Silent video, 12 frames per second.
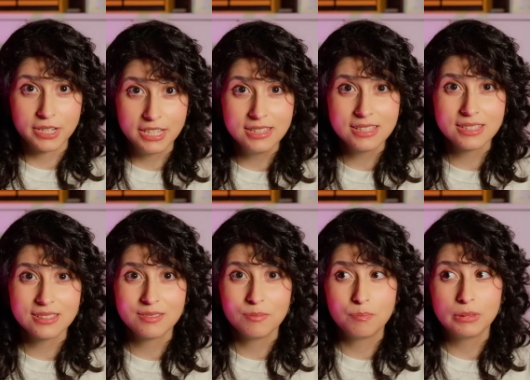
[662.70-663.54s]
prints
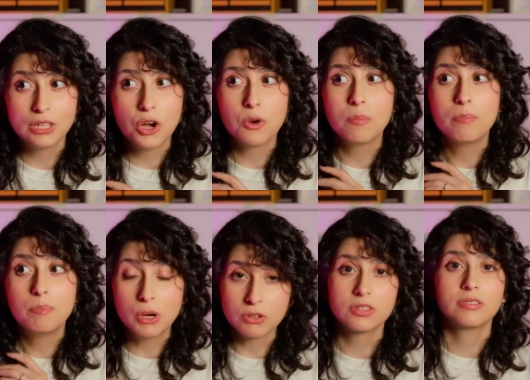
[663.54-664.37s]
blow
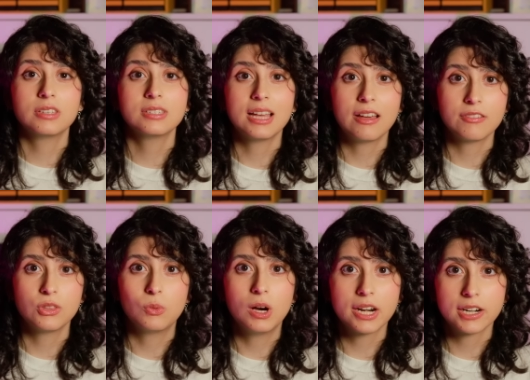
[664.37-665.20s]
both of these out of
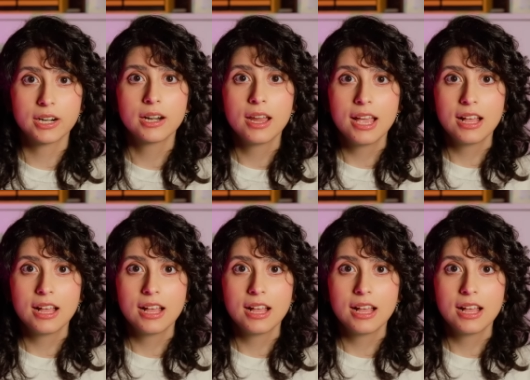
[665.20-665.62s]
the water.